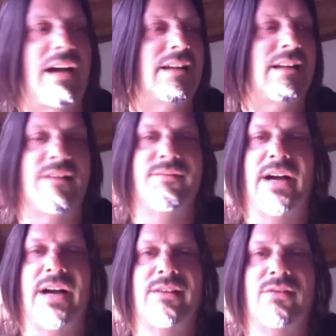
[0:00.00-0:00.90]
I got it on
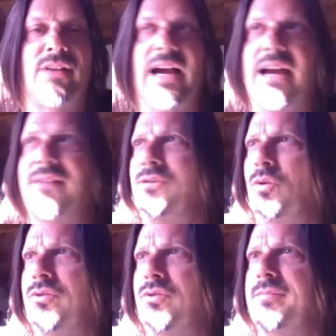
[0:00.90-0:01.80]
vinyl. I have
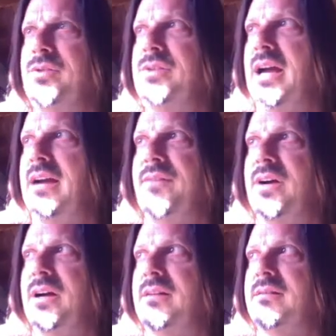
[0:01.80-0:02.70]
I have
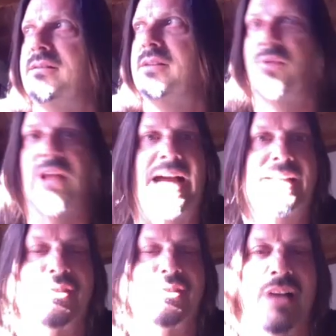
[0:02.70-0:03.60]
a double
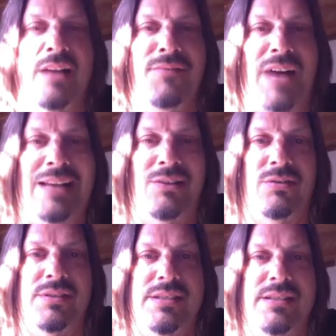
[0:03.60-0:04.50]
axle on
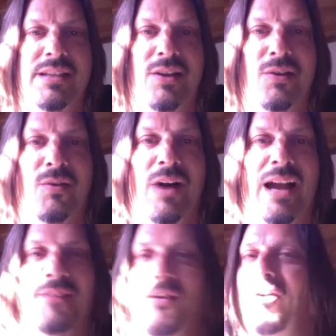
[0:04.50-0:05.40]
vinyl. You know, I
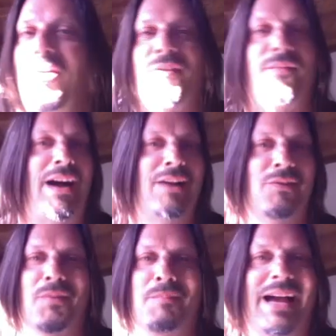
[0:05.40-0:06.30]
have all the
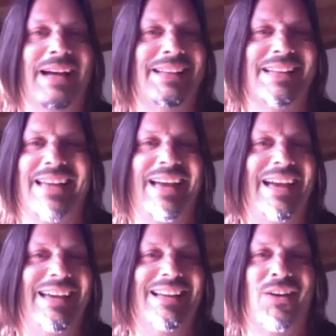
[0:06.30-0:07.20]
vinyl from back in the
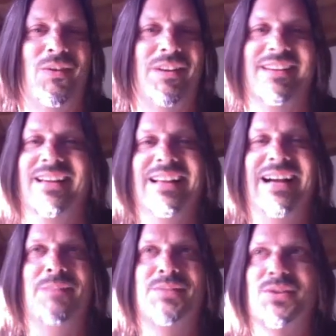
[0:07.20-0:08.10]
day. You know, and
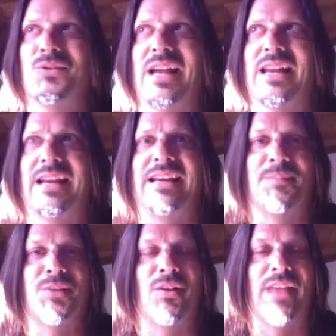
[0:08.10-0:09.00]
I'm so glad I
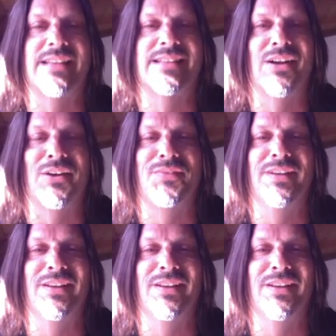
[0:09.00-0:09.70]
kept all that stuff.